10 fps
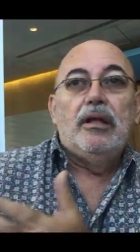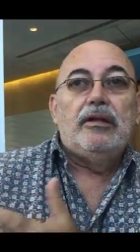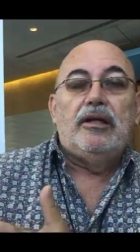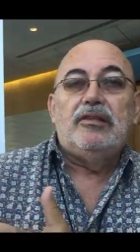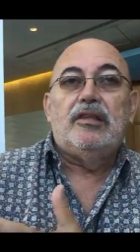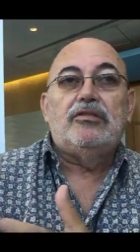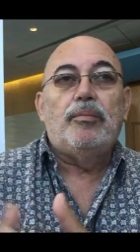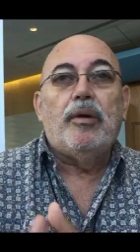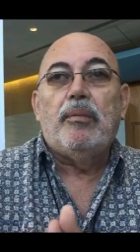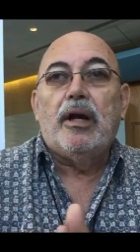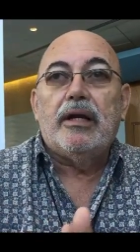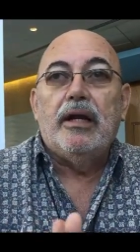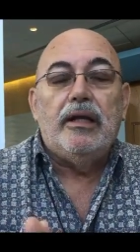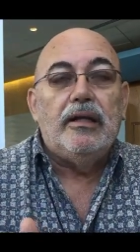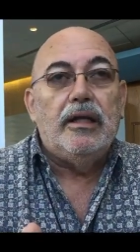there's a
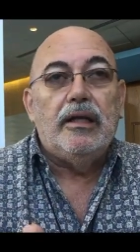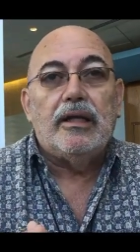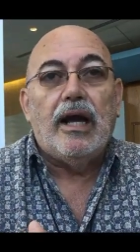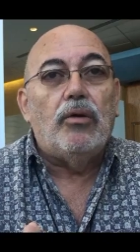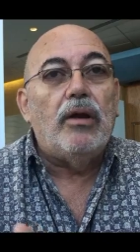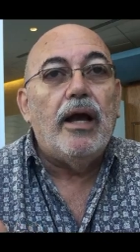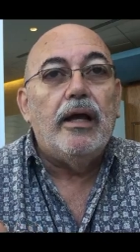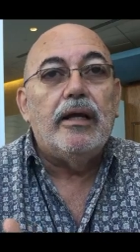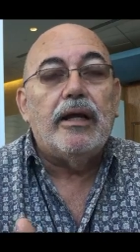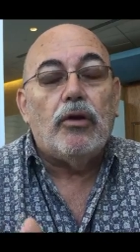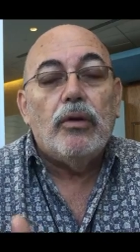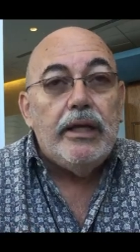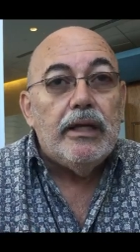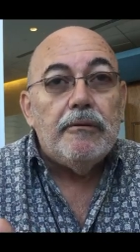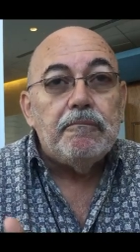supermarket in, in, Carolina, in
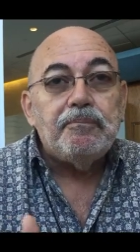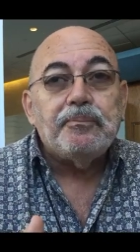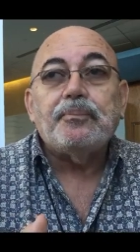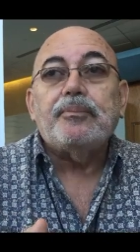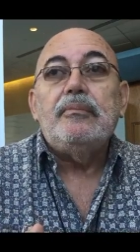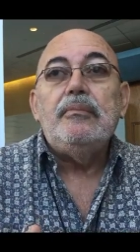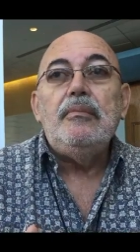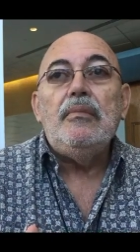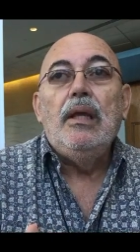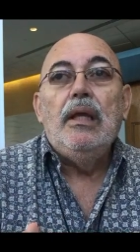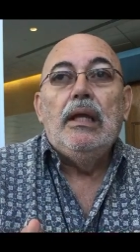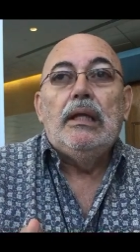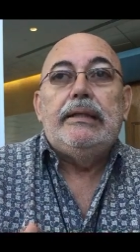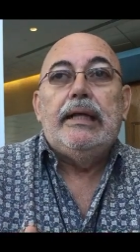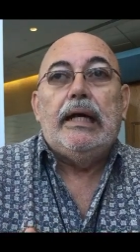Carolina
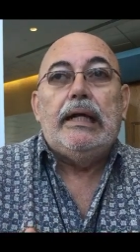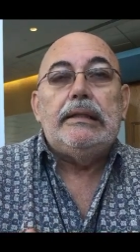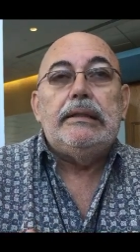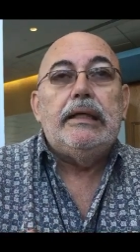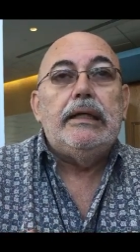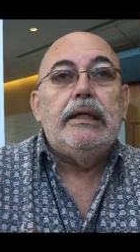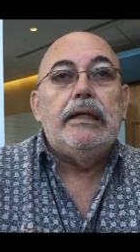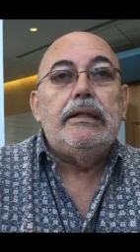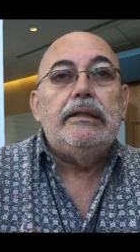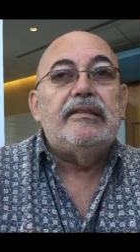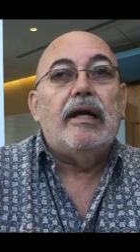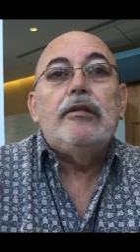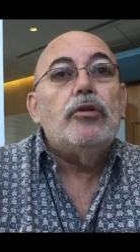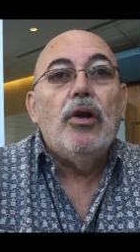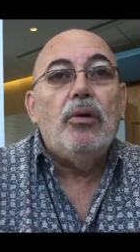that they
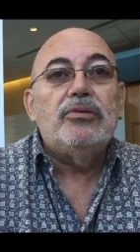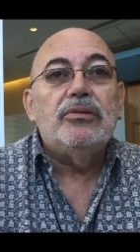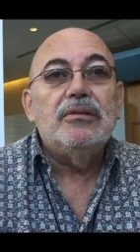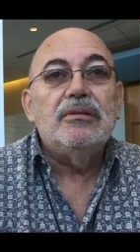decided to close.